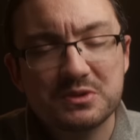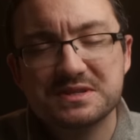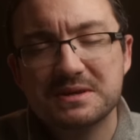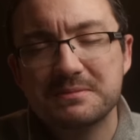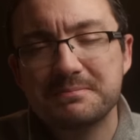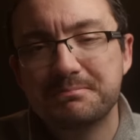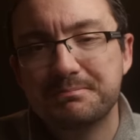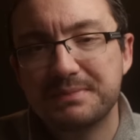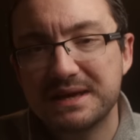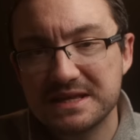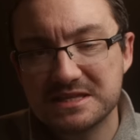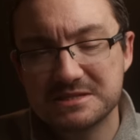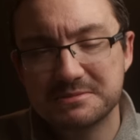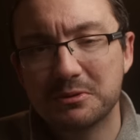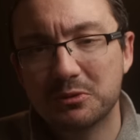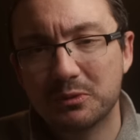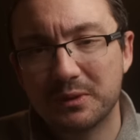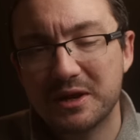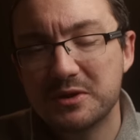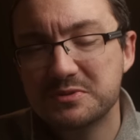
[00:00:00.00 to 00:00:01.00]
was
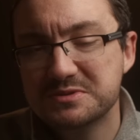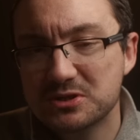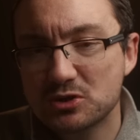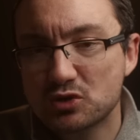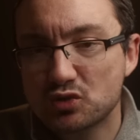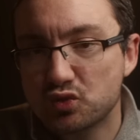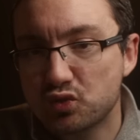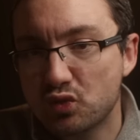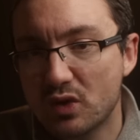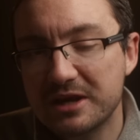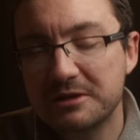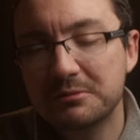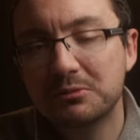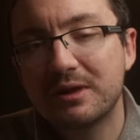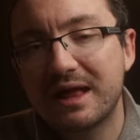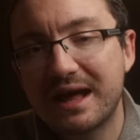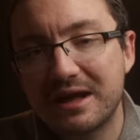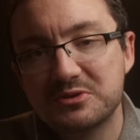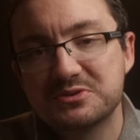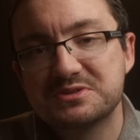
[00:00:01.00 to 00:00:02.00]
unbeatable. It was
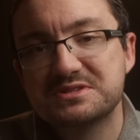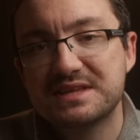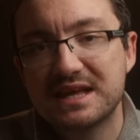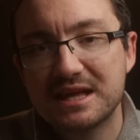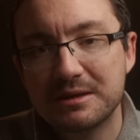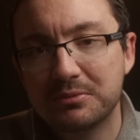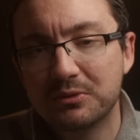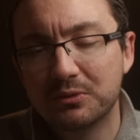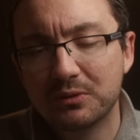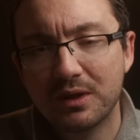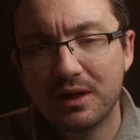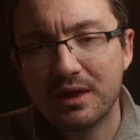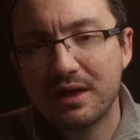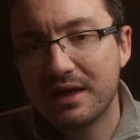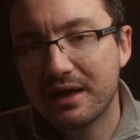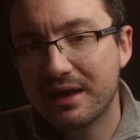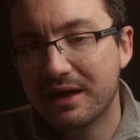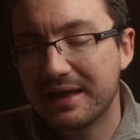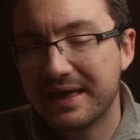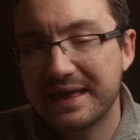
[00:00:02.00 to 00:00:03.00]
incredible how stable
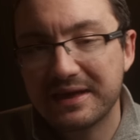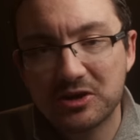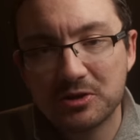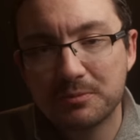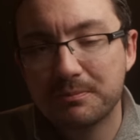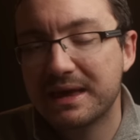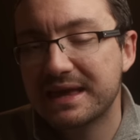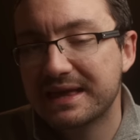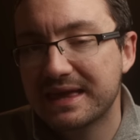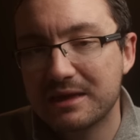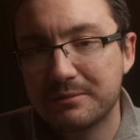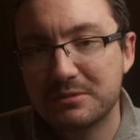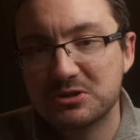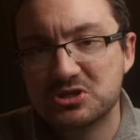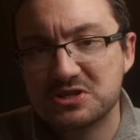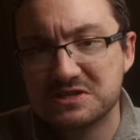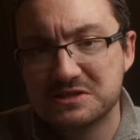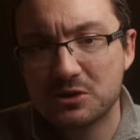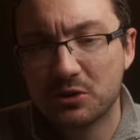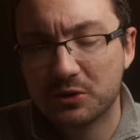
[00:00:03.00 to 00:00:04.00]
uh, it could make
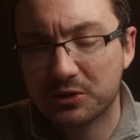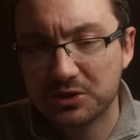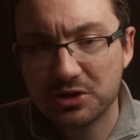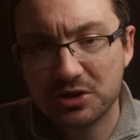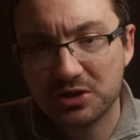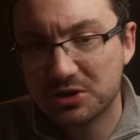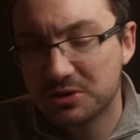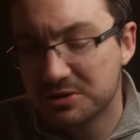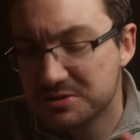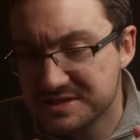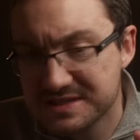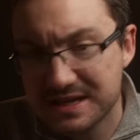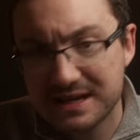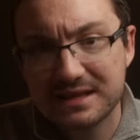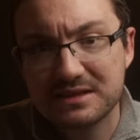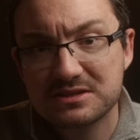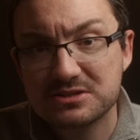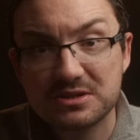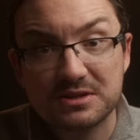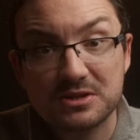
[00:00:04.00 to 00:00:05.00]
images look. You know, you could set it
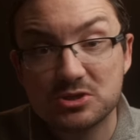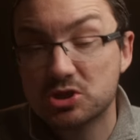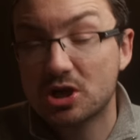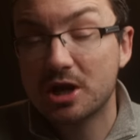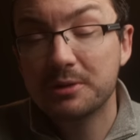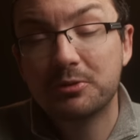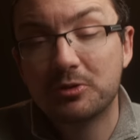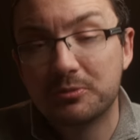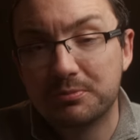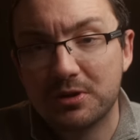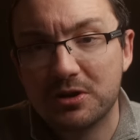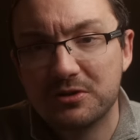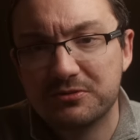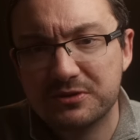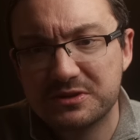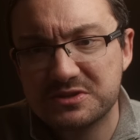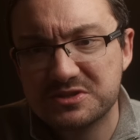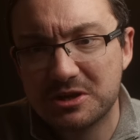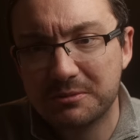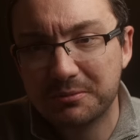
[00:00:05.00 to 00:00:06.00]
into the tripod mode,
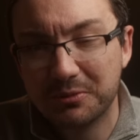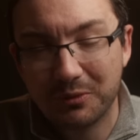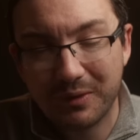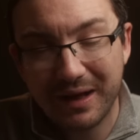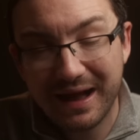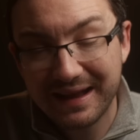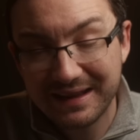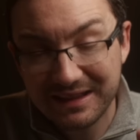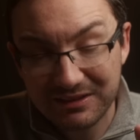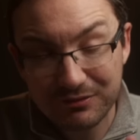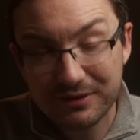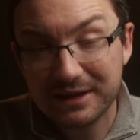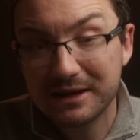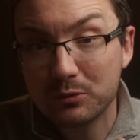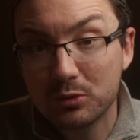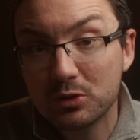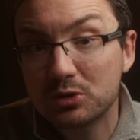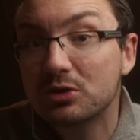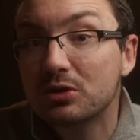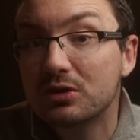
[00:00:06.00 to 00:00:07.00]
for example, and it really
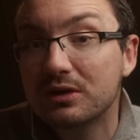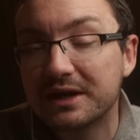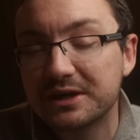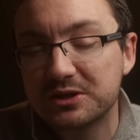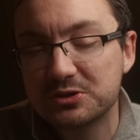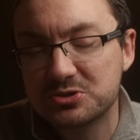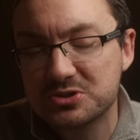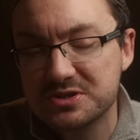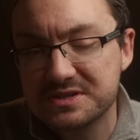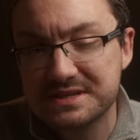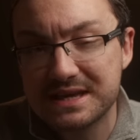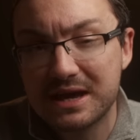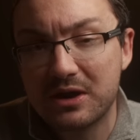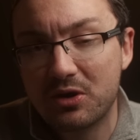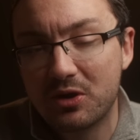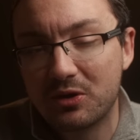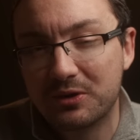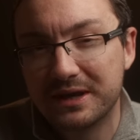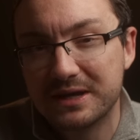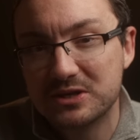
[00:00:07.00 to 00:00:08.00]
would look like you just sat
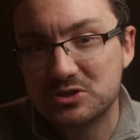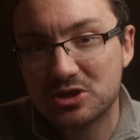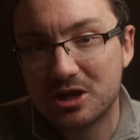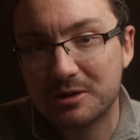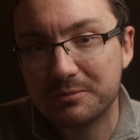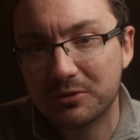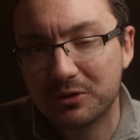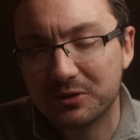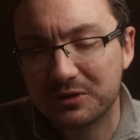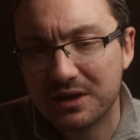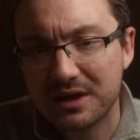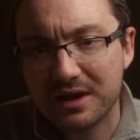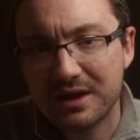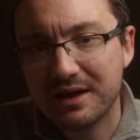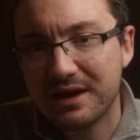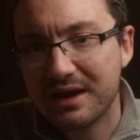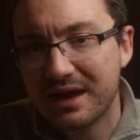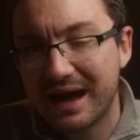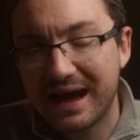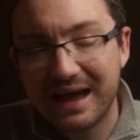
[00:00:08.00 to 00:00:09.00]
on a tripod.
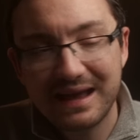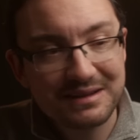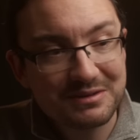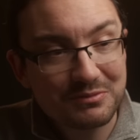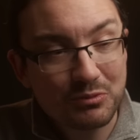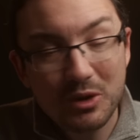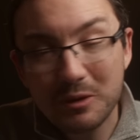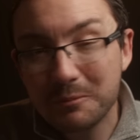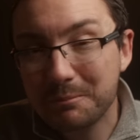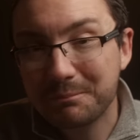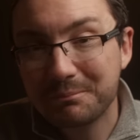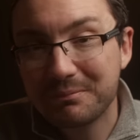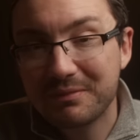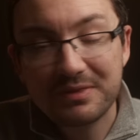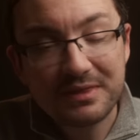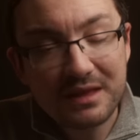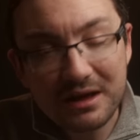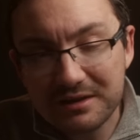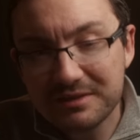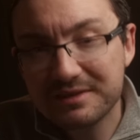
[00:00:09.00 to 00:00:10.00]
And well,
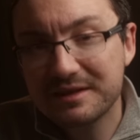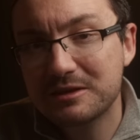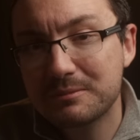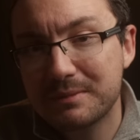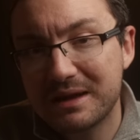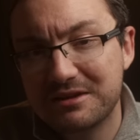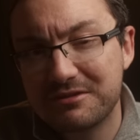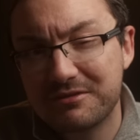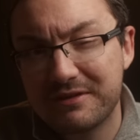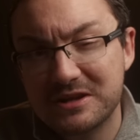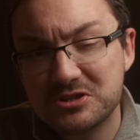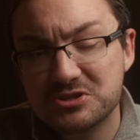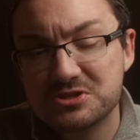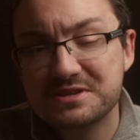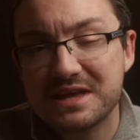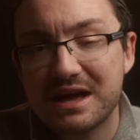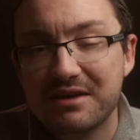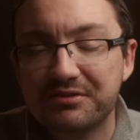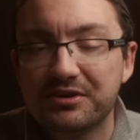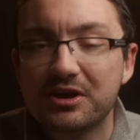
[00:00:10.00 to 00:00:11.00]
none of the other
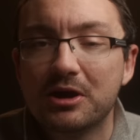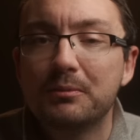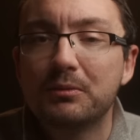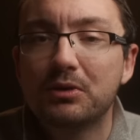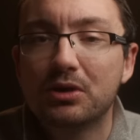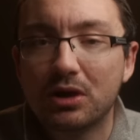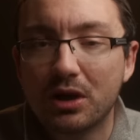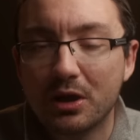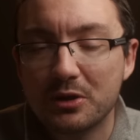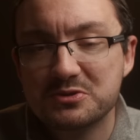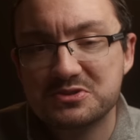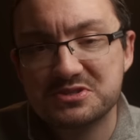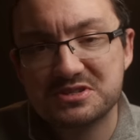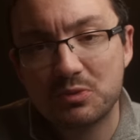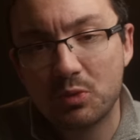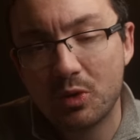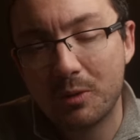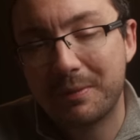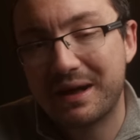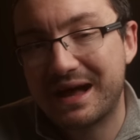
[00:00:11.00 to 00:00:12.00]
manufacturers have come close to
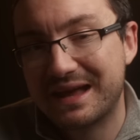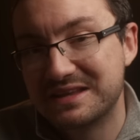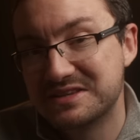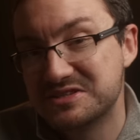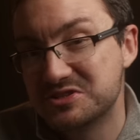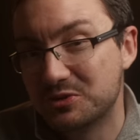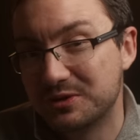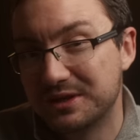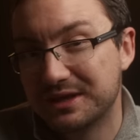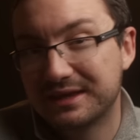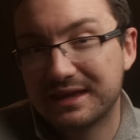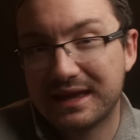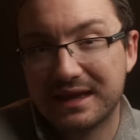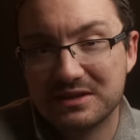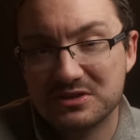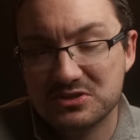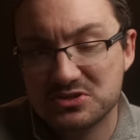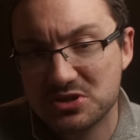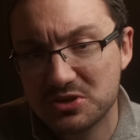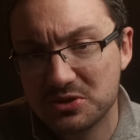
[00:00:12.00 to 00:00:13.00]
what Panasonic
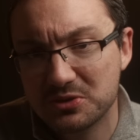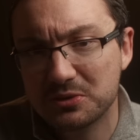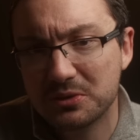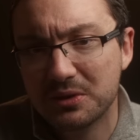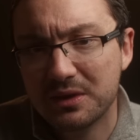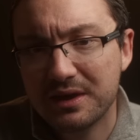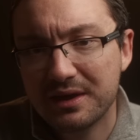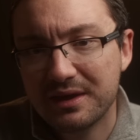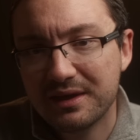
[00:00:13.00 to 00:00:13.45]
can do.